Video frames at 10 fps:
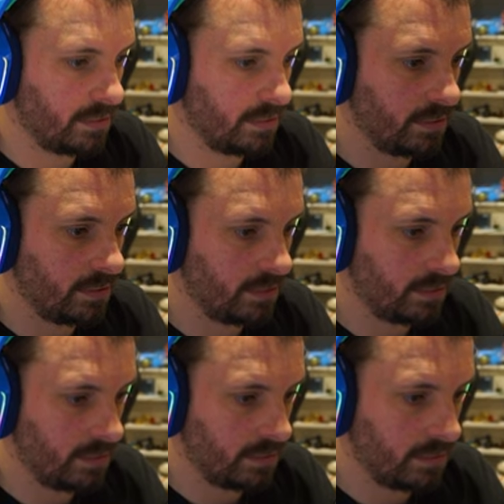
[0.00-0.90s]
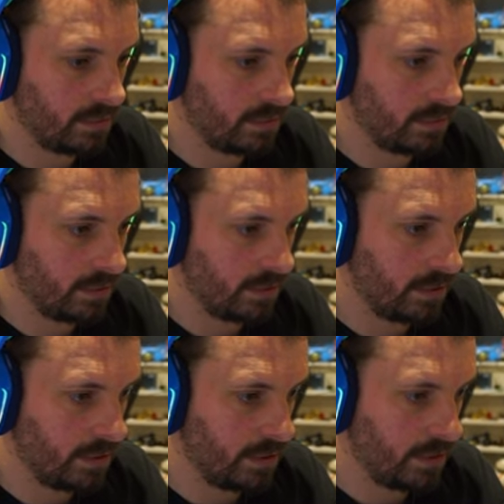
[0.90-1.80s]

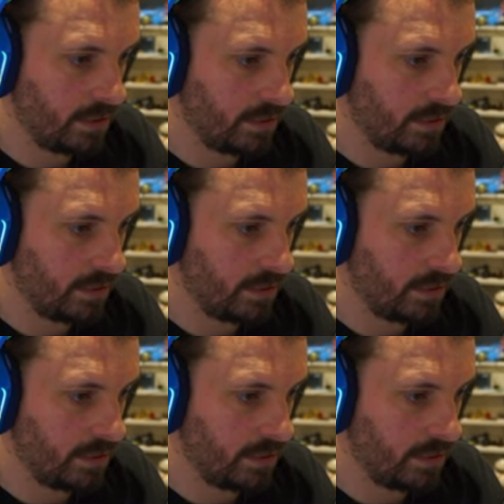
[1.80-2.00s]
Nobody speaks.